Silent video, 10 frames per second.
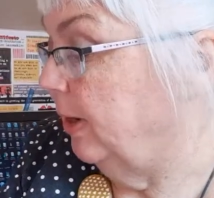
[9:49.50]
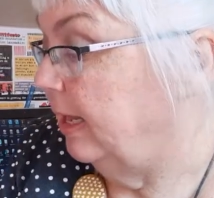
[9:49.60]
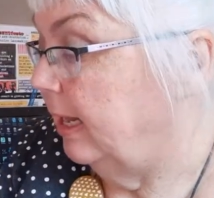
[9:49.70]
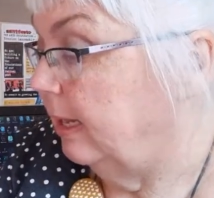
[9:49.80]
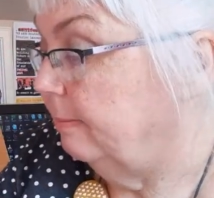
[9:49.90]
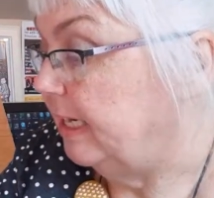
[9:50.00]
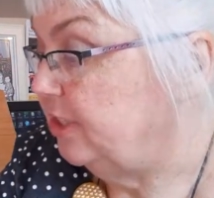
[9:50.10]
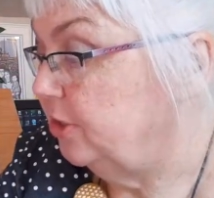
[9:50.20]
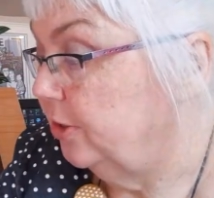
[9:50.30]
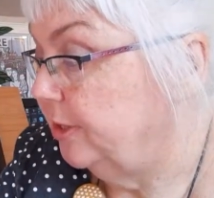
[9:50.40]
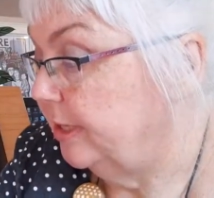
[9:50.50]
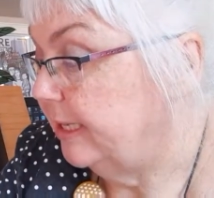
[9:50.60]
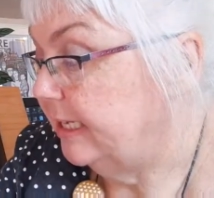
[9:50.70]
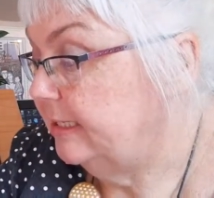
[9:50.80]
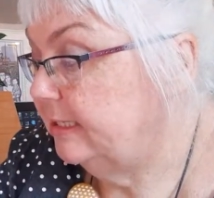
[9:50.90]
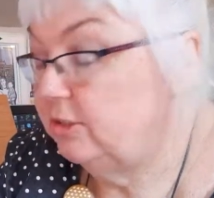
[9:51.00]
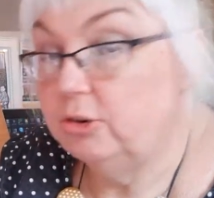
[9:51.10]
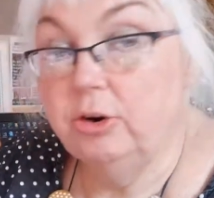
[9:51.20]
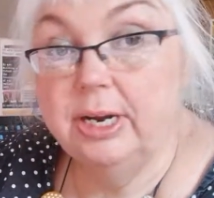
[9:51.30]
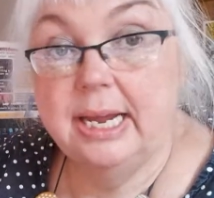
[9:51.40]
I'll make sure that this
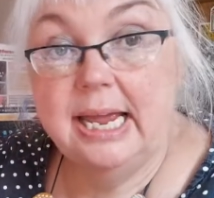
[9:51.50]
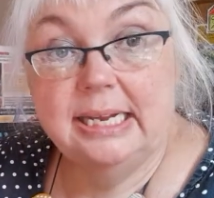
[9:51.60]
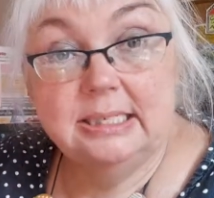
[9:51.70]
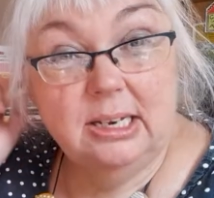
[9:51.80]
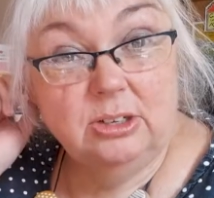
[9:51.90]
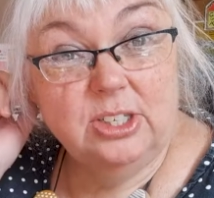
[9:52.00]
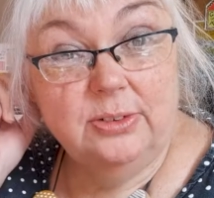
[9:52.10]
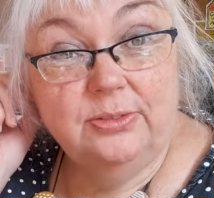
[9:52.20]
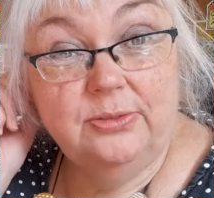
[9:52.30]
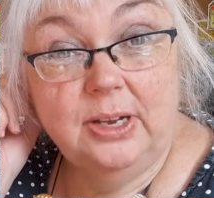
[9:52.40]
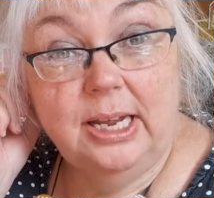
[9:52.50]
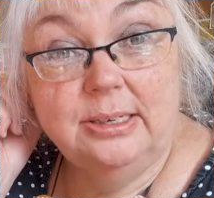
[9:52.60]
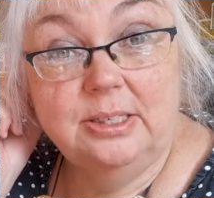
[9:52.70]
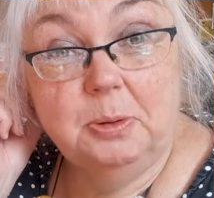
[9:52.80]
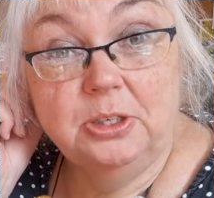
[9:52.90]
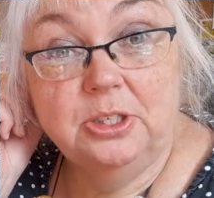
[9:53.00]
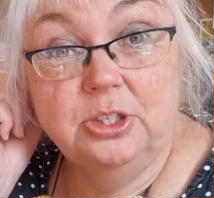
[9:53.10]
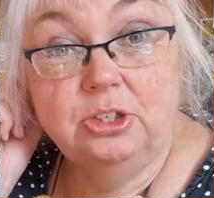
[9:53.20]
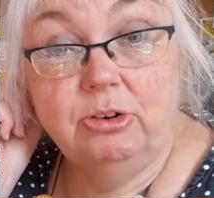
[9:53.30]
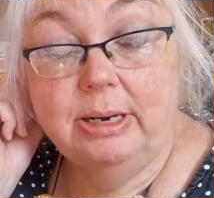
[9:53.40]
drawing has lots of spots
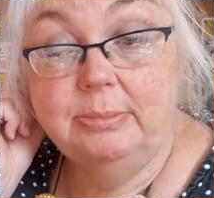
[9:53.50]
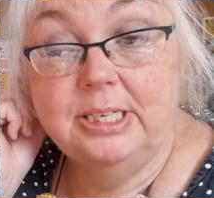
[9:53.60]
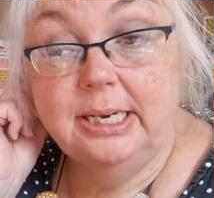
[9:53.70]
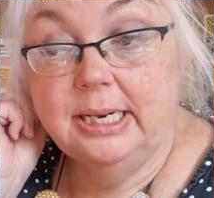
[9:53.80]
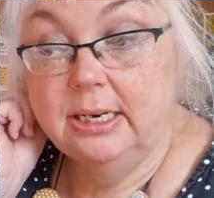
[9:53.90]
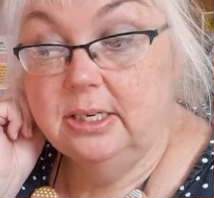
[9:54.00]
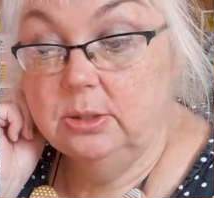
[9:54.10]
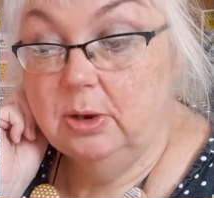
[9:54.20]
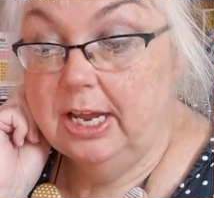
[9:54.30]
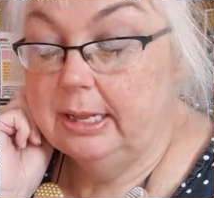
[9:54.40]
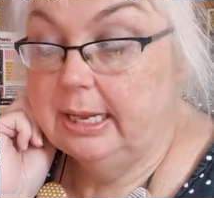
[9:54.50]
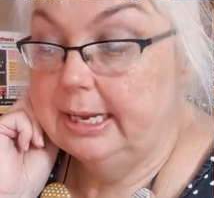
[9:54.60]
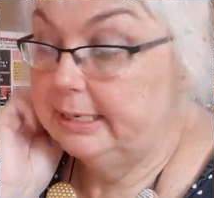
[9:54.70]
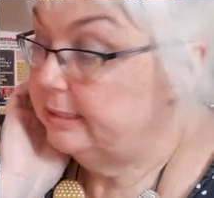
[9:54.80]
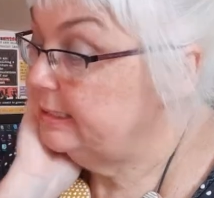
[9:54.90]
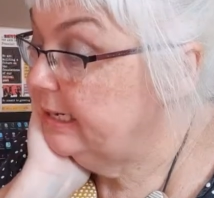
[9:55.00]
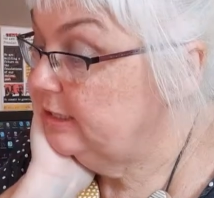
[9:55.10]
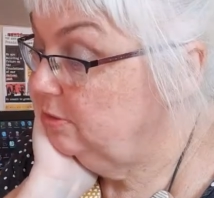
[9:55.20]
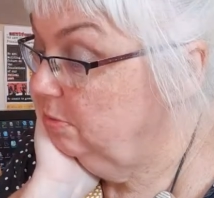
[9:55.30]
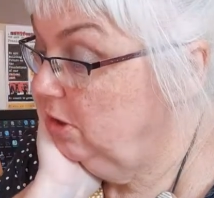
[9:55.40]
and stripes in it as well, and get
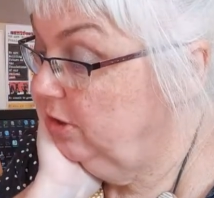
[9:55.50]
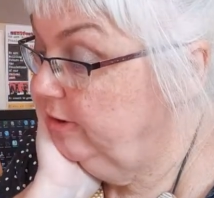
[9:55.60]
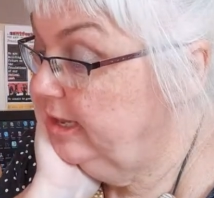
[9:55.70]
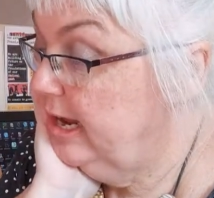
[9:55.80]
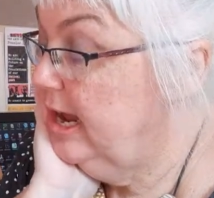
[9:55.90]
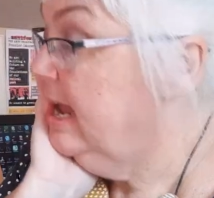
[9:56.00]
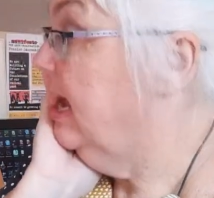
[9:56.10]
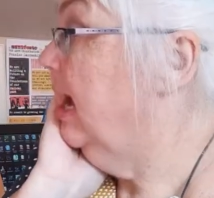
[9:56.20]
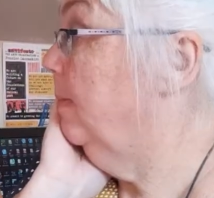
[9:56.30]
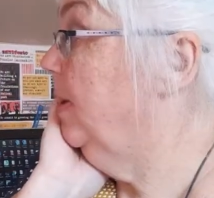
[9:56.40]
some colour in there. I